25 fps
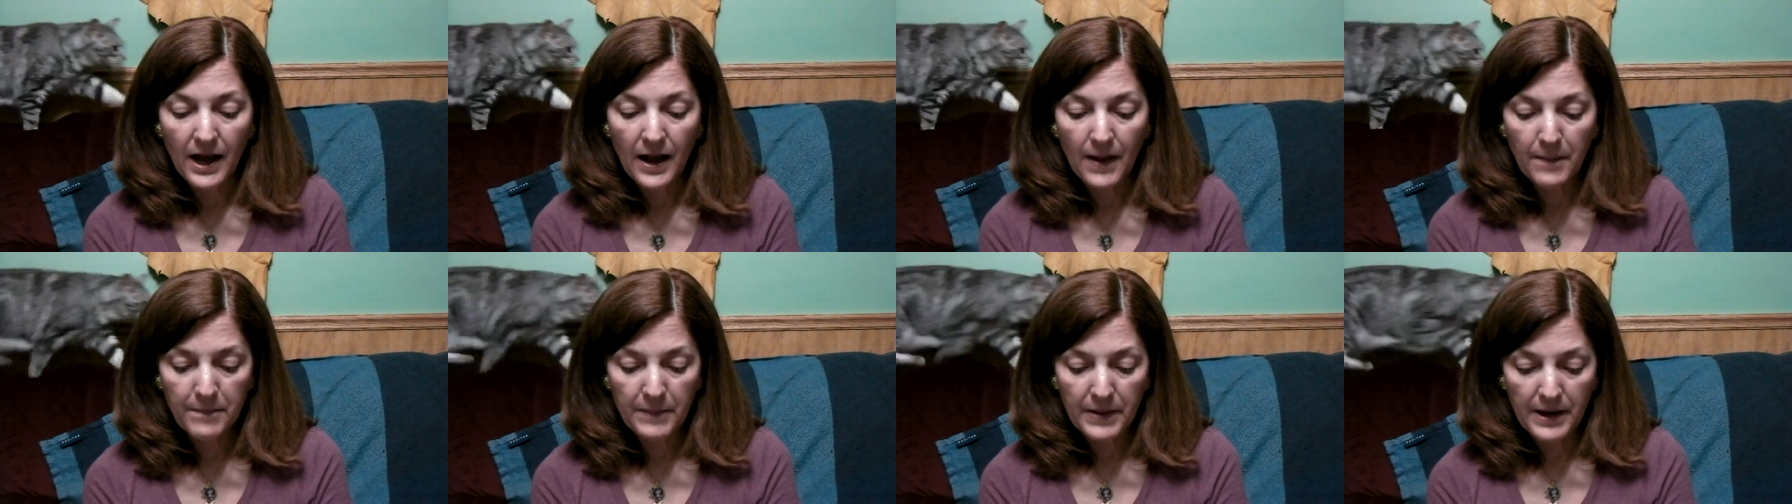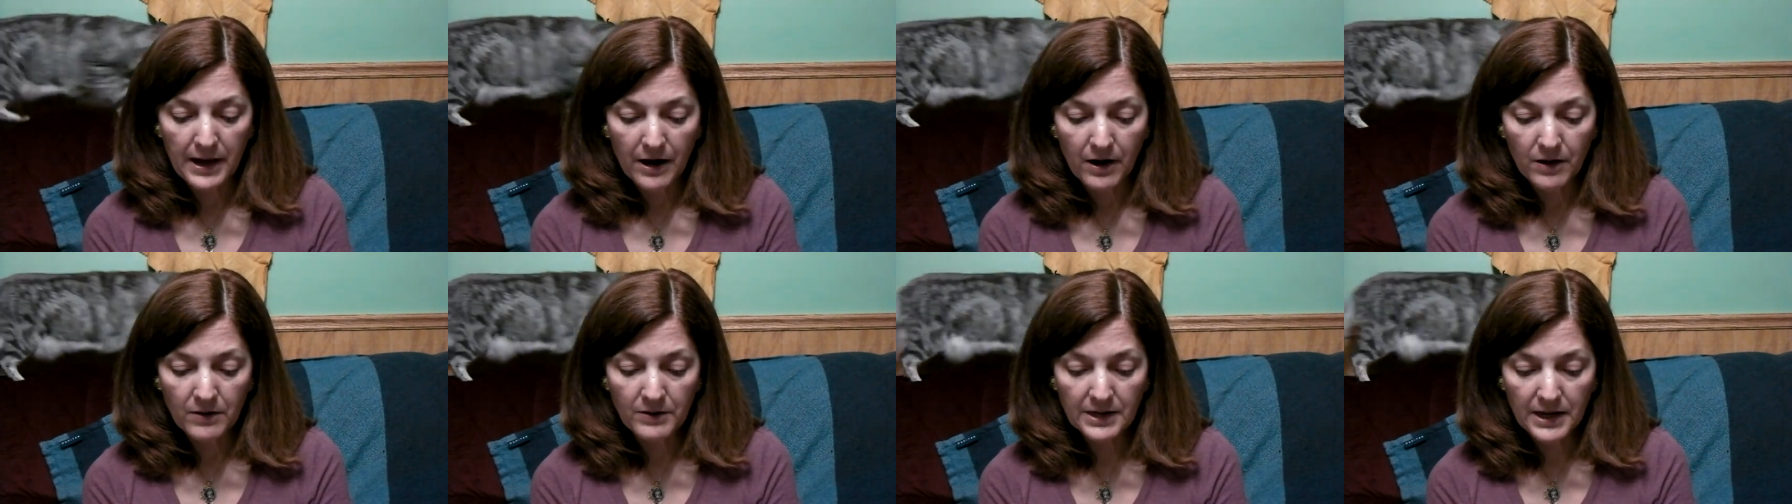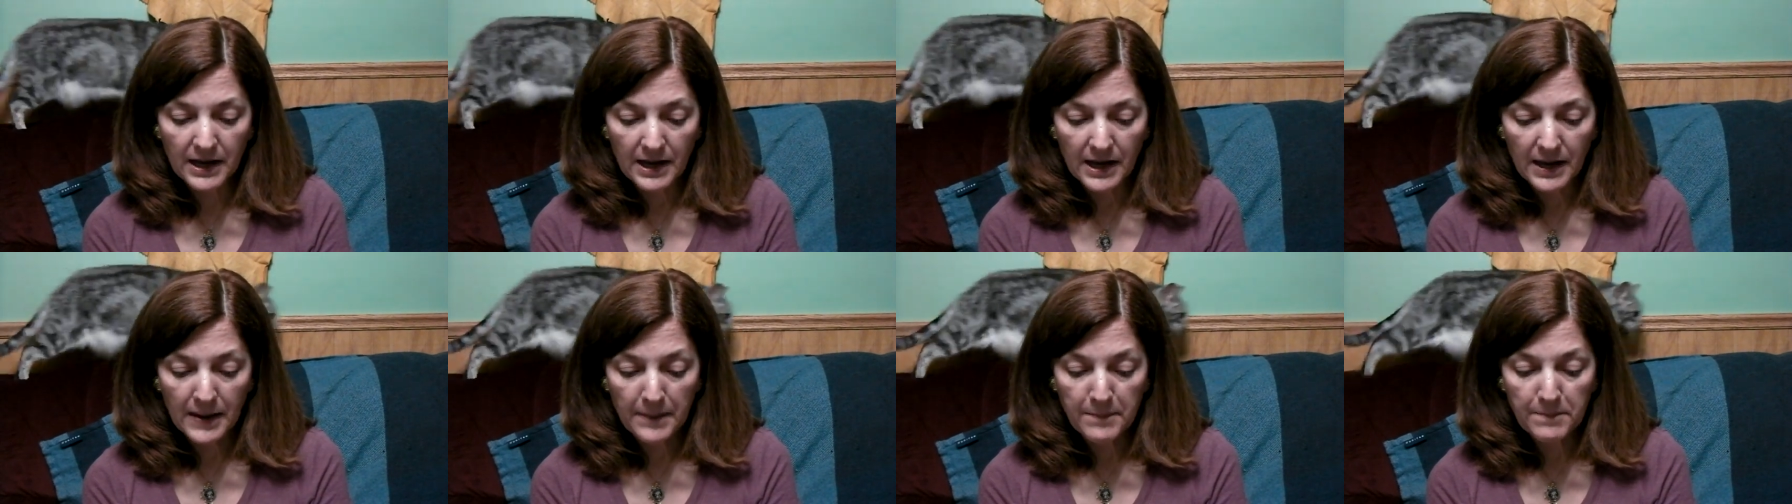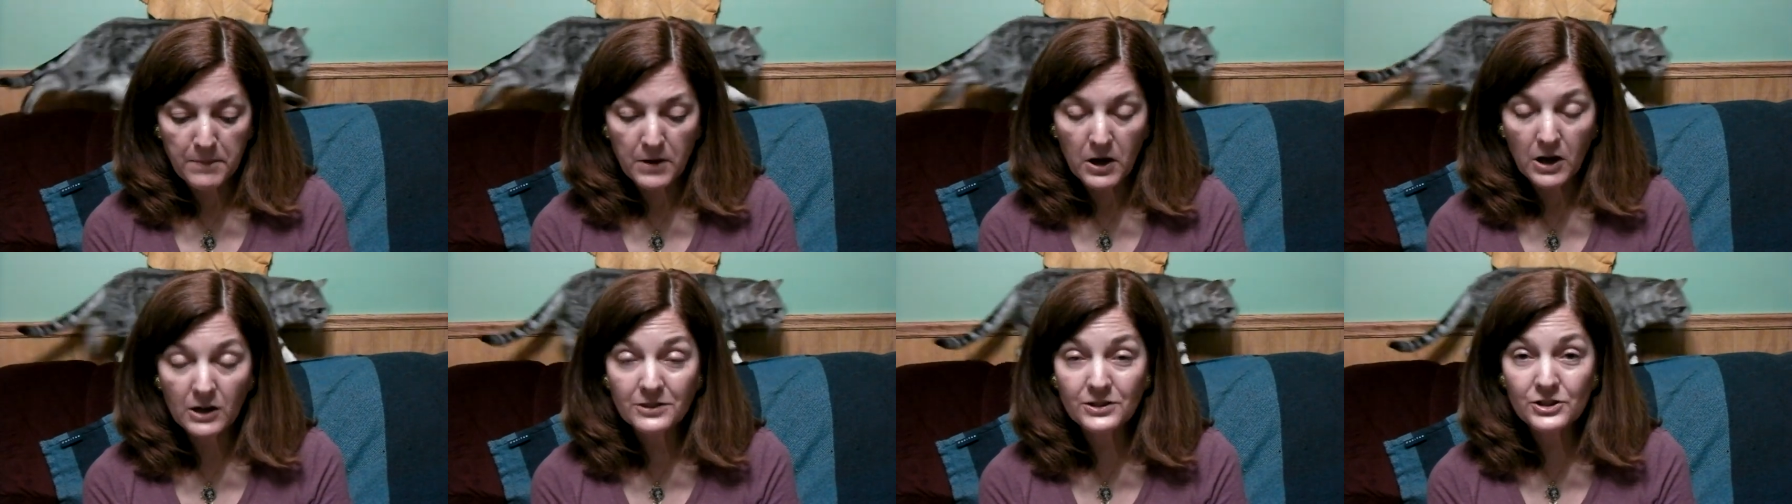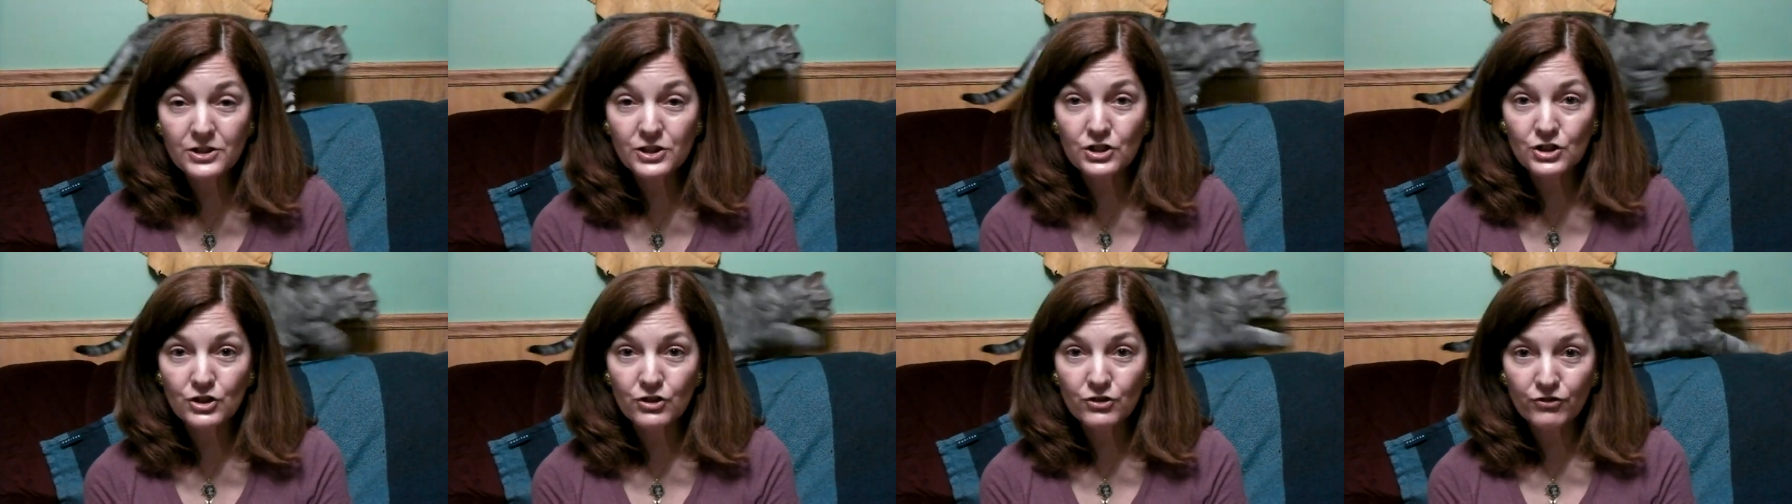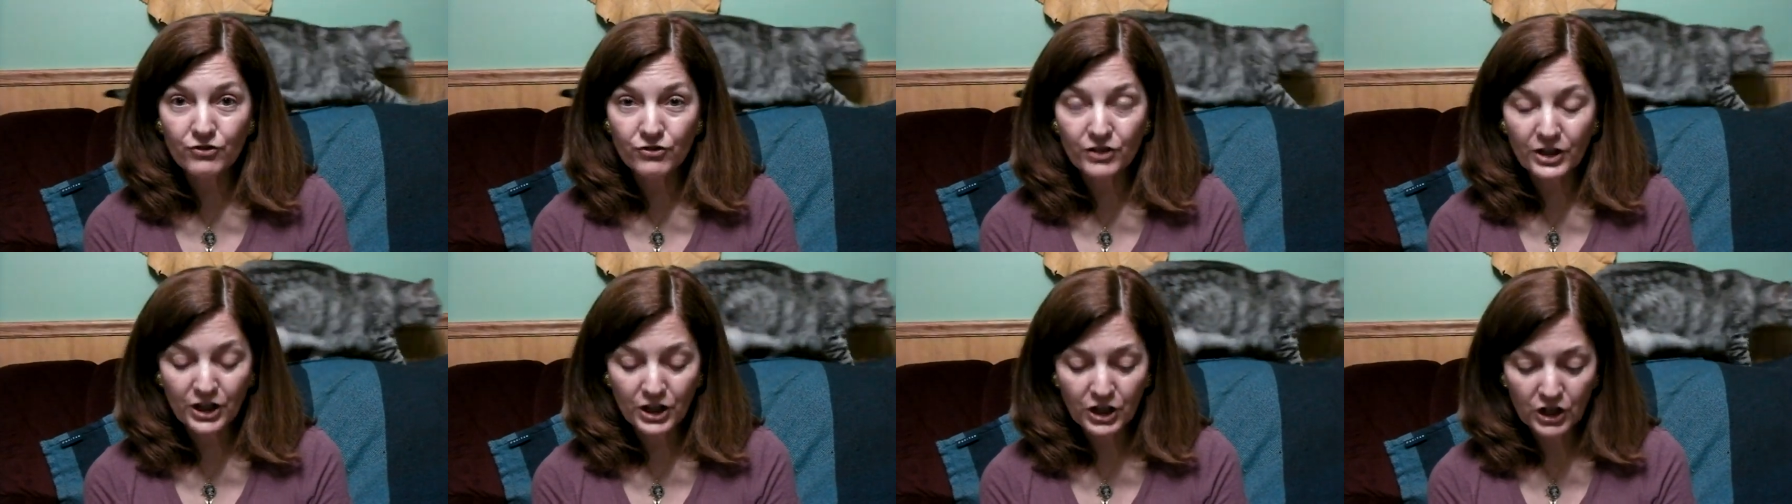about a monster
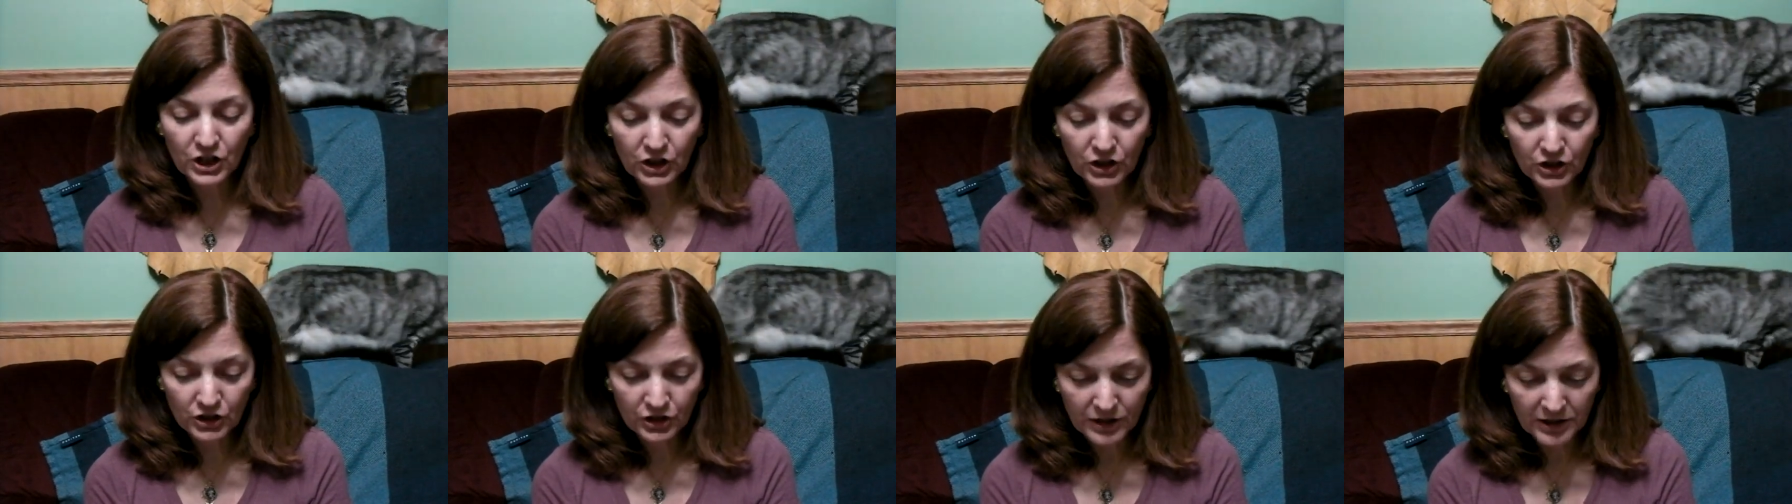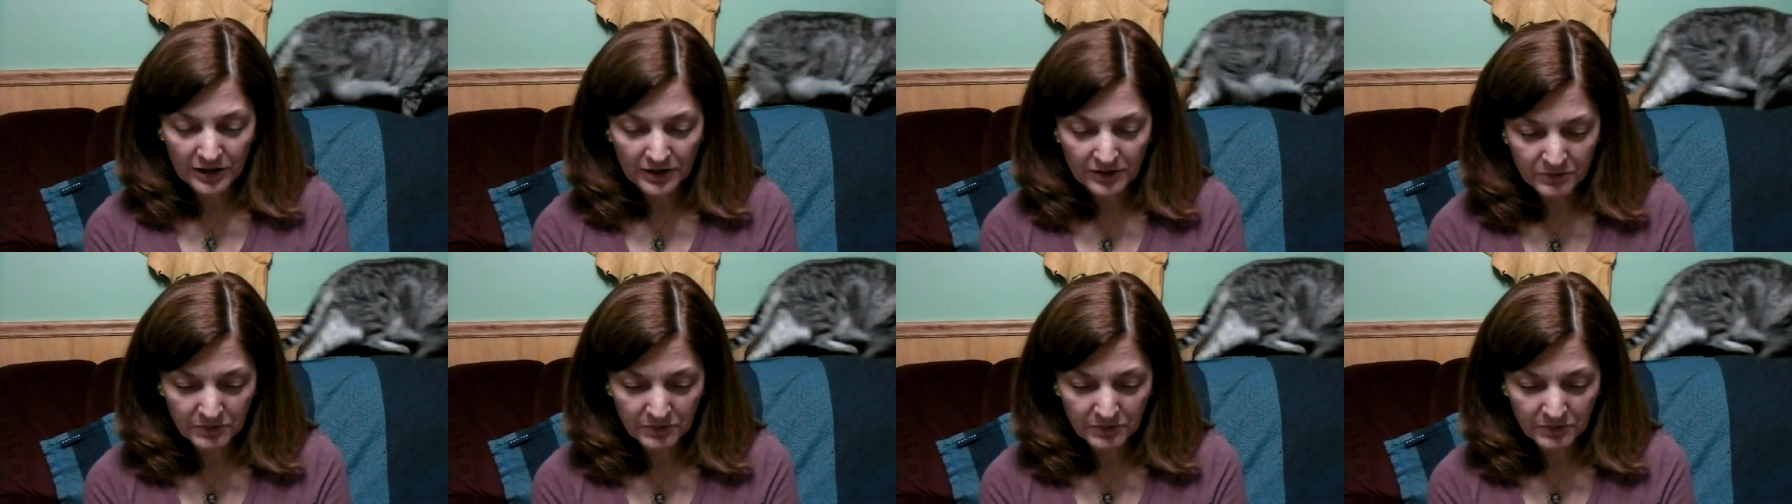finger,